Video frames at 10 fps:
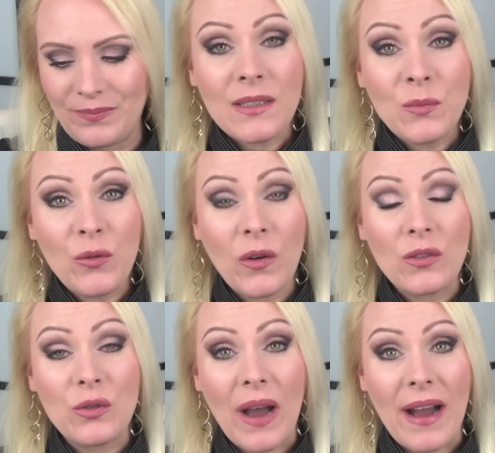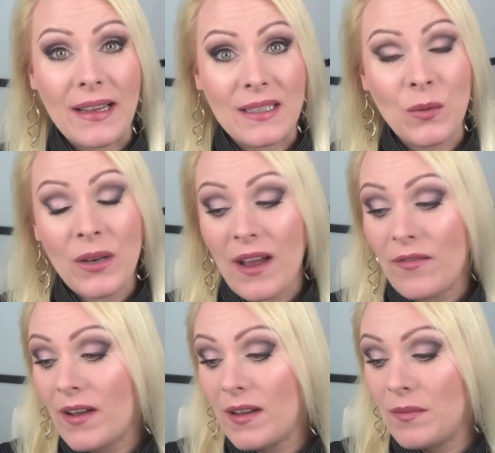Let's move on to eyes. What
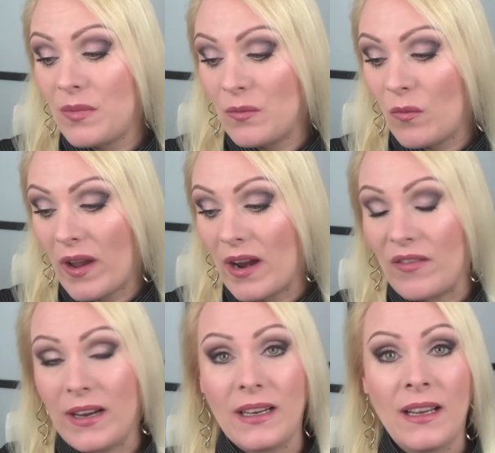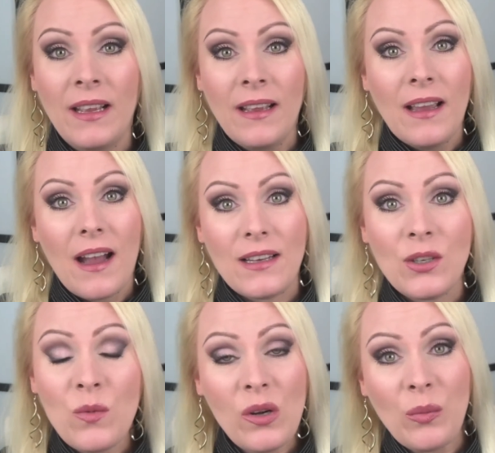have I been wearing? I
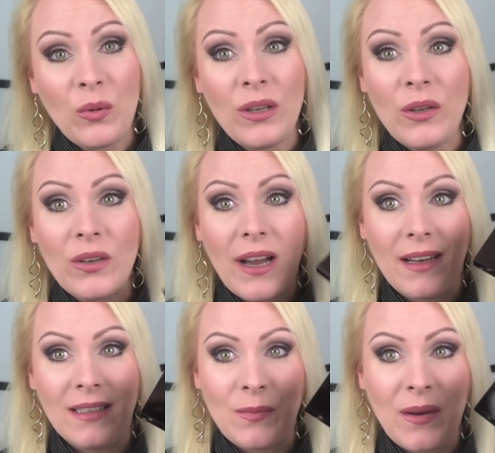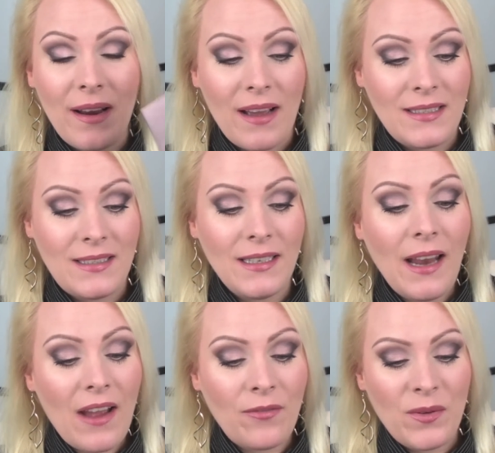don't want to bore you guys, but I
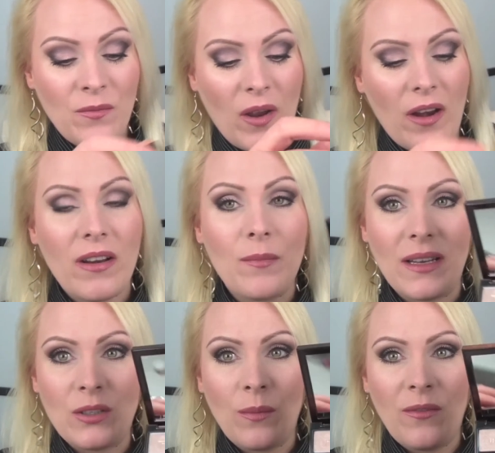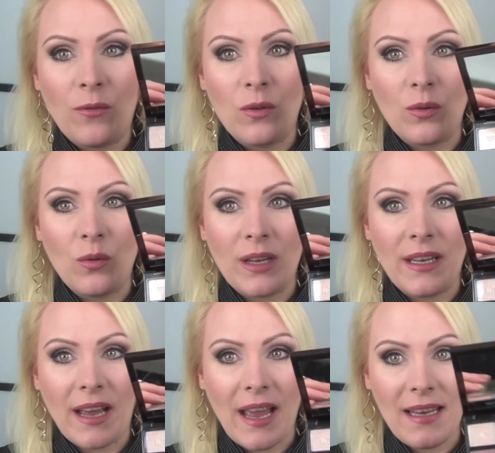still have been wearing my Tom Ford
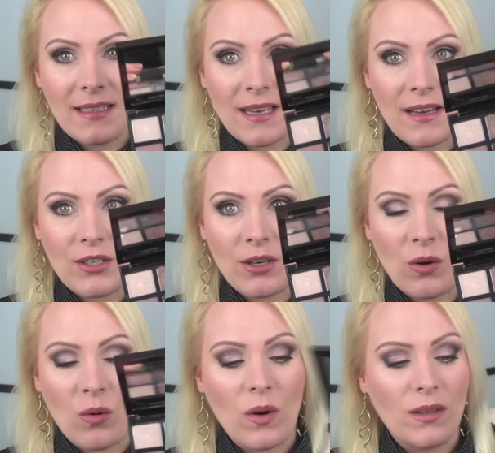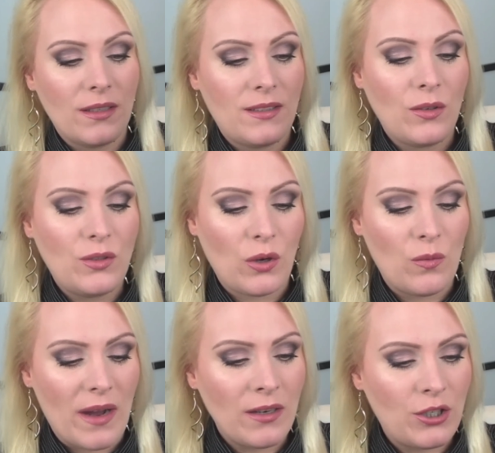Orchid Haze eyeshadow quad so,
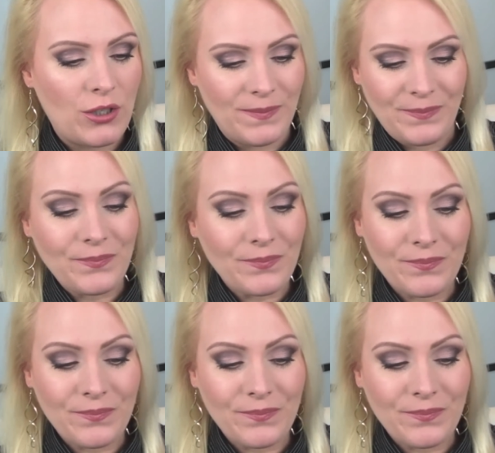so much.